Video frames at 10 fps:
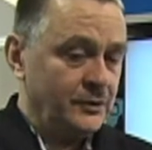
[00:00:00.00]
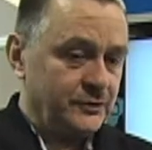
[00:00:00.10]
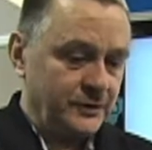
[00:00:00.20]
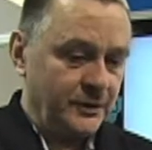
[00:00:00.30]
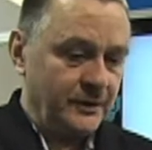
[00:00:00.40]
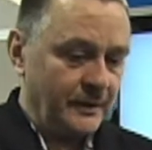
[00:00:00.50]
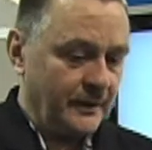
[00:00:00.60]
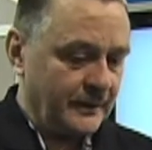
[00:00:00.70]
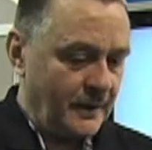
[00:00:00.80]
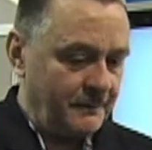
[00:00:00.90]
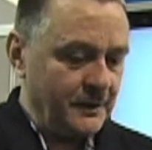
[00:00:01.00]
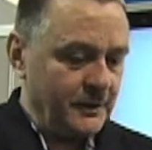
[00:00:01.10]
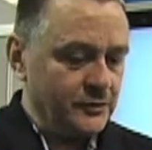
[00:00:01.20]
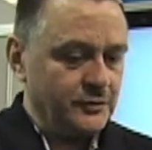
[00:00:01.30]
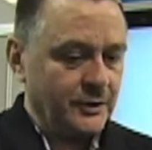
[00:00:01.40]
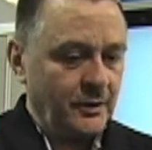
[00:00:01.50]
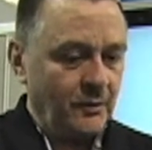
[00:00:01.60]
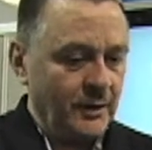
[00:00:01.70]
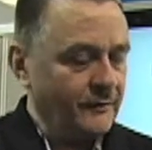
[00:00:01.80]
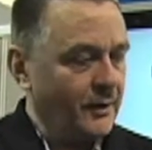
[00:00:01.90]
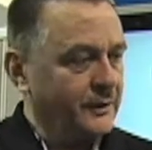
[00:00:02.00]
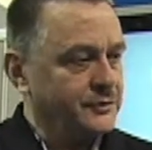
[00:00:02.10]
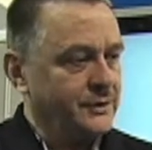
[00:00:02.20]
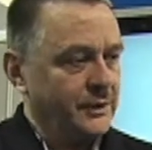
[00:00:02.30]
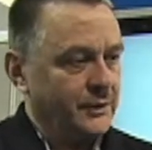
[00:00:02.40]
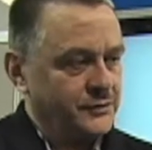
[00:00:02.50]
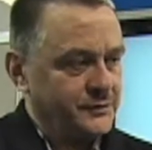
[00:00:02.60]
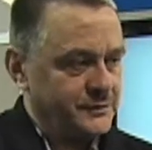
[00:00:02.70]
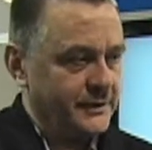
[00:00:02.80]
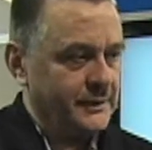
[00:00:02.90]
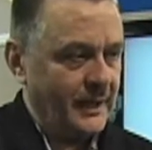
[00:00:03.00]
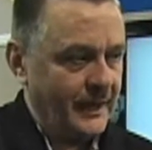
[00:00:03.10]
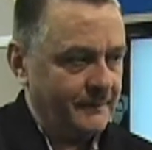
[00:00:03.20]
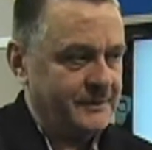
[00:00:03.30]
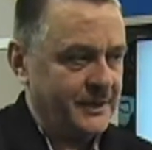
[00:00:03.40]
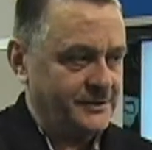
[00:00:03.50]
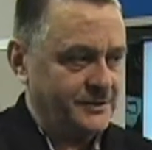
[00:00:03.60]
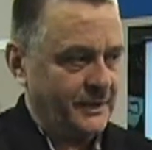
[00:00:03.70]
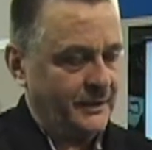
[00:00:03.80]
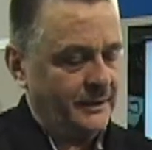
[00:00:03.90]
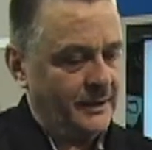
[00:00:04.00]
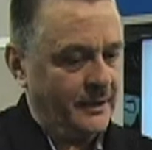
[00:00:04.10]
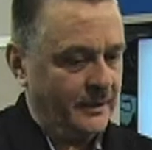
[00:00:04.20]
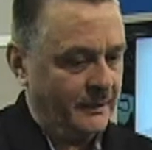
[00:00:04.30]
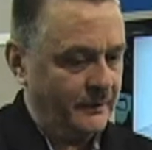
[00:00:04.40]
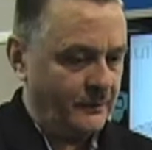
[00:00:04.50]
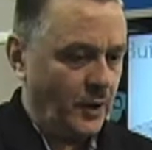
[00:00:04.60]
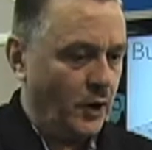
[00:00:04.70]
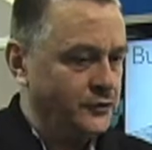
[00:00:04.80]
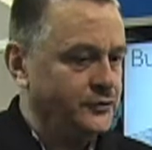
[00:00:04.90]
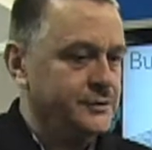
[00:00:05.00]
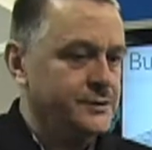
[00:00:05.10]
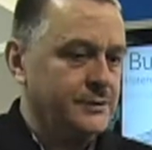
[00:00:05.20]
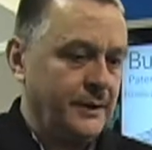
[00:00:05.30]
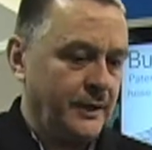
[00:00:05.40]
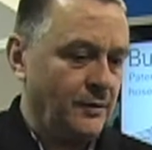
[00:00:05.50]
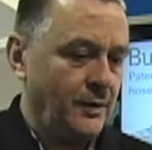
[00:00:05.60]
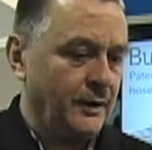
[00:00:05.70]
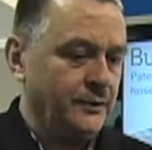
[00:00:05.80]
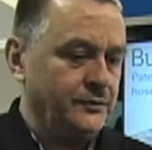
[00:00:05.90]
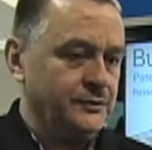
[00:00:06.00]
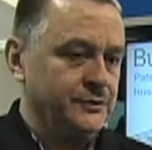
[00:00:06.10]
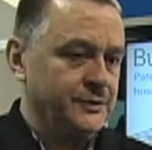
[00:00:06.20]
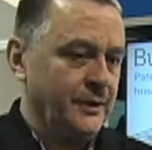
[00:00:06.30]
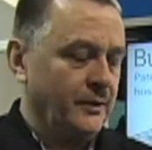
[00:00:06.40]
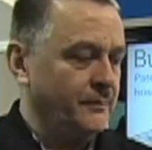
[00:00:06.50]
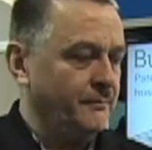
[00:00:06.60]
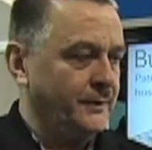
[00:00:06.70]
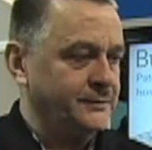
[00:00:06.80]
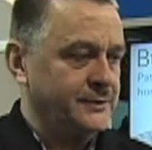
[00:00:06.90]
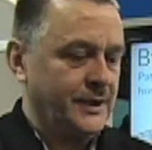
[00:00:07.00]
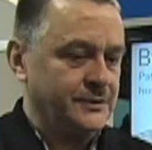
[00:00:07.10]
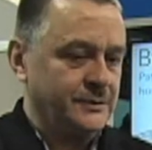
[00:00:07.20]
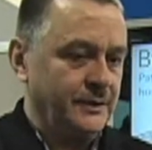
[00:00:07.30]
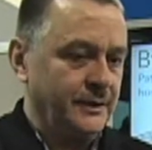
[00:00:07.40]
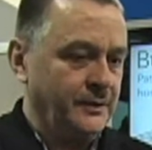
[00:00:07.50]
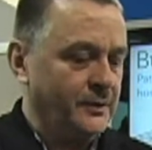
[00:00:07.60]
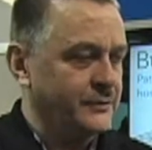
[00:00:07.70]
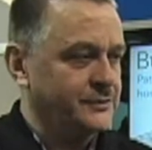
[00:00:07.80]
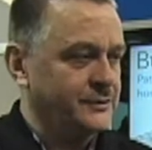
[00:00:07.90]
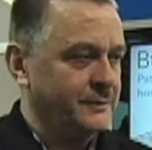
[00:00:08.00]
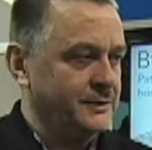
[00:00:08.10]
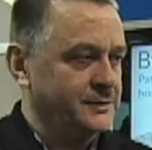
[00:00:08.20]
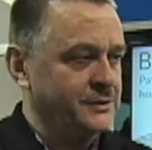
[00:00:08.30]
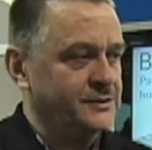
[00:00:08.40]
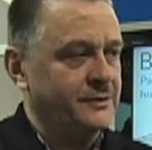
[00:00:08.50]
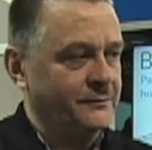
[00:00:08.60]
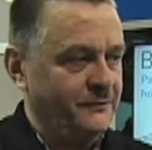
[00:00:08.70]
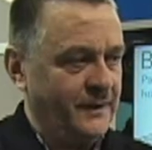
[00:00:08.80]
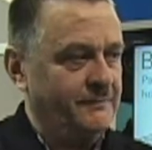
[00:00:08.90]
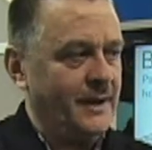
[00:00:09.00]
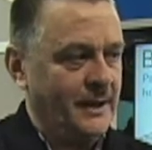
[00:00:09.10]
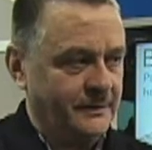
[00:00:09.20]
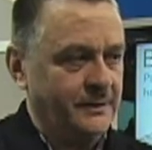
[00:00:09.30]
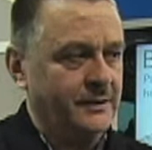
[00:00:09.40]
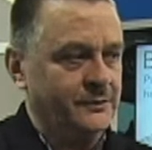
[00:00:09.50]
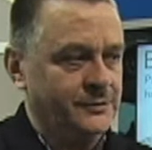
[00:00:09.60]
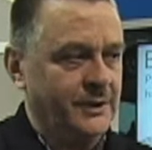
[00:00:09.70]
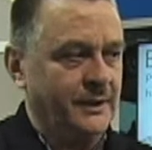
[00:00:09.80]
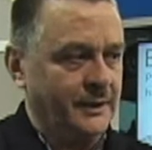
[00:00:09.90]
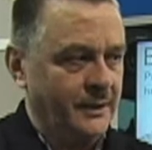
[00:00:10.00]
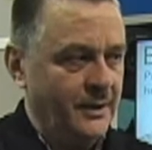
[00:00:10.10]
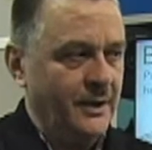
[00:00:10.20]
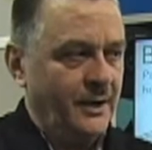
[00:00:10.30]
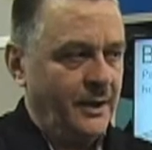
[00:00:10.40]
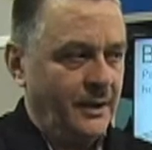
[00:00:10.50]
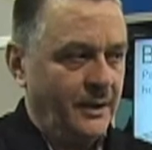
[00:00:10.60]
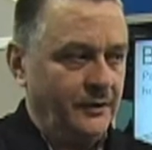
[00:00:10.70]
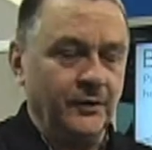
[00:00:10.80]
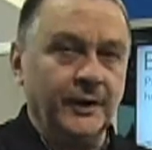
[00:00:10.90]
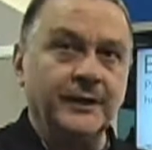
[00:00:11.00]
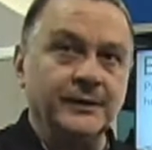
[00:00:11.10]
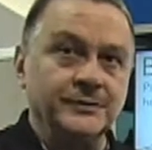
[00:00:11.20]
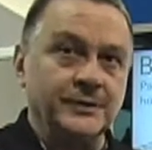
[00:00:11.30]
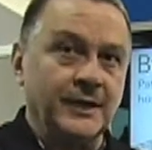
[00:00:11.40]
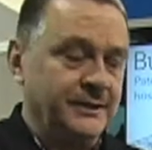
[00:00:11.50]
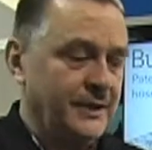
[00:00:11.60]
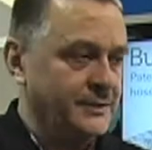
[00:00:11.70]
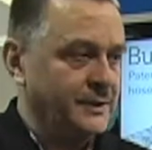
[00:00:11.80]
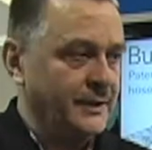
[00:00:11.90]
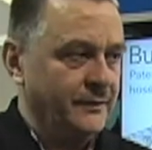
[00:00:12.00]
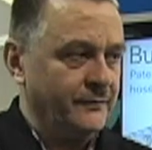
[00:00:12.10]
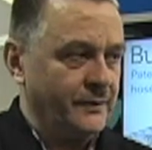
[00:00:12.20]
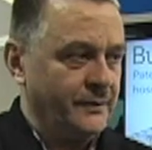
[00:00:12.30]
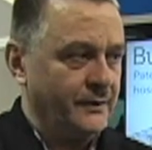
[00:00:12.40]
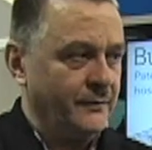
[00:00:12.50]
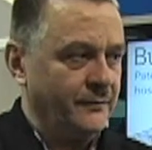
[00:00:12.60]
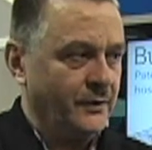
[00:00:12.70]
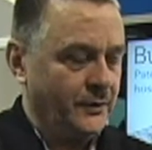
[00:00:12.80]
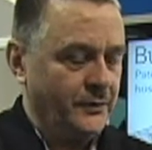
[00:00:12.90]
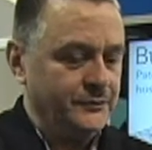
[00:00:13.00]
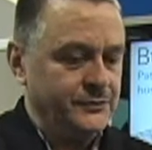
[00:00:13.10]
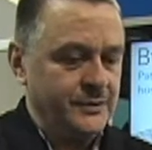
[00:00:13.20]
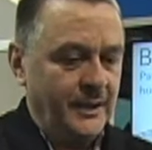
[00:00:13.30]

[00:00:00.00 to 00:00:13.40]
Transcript: Sure. A couple of years ago, one of our engineers was in the lab testing hoses, hydraulic hoses, in our impulse tester, and he noticed some consistent feedback that he was getting during his testing of the hose.